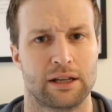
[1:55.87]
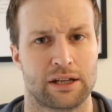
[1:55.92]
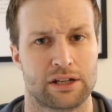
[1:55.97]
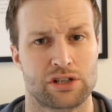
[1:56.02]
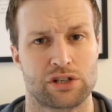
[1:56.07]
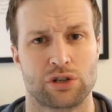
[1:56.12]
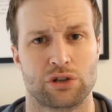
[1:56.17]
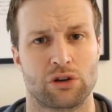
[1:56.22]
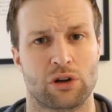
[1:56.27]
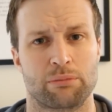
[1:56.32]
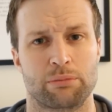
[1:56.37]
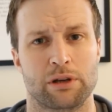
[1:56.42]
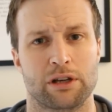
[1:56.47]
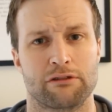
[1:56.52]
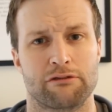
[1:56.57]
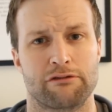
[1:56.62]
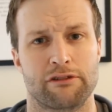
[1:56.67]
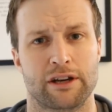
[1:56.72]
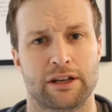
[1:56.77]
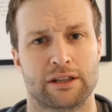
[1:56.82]
should not be
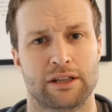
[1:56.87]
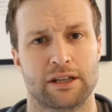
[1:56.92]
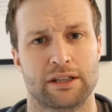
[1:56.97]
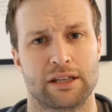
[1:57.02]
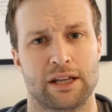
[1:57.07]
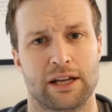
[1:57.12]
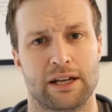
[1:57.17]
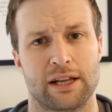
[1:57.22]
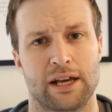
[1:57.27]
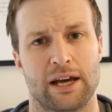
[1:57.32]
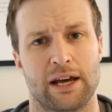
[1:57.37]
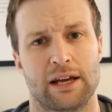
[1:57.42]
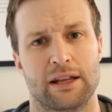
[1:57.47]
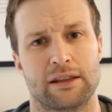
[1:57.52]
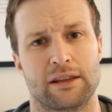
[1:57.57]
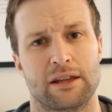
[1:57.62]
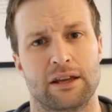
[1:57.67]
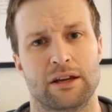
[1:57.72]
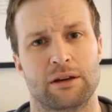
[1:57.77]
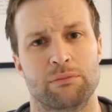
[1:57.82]
infected, that
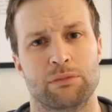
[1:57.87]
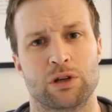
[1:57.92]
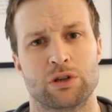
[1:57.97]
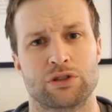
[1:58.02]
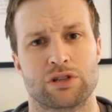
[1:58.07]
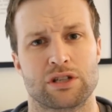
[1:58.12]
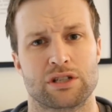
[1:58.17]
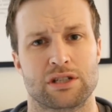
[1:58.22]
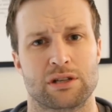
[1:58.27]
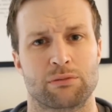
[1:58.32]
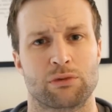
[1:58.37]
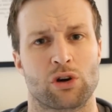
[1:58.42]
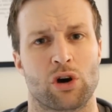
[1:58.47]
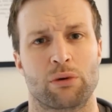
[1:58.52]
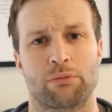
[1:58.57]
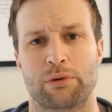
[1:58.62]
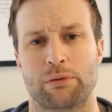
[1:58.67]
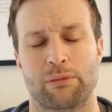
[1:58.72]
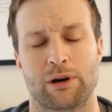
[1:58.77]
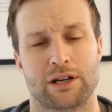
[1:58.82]
had their immune system
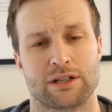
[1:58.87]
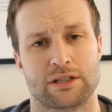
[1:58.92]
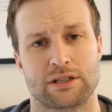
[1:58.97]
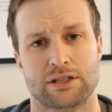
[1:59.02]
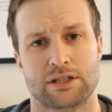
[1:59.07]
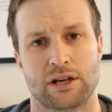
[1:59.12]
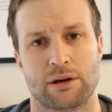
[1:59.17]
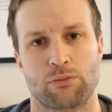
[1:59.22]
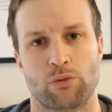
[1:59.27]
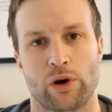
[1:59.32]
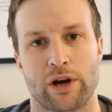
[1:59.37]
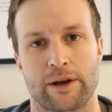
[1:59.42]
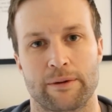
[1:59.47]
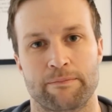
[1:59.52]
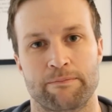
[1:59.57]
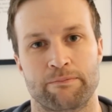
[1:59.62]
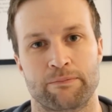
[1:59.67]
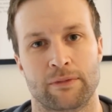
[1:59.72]
compromised in some way.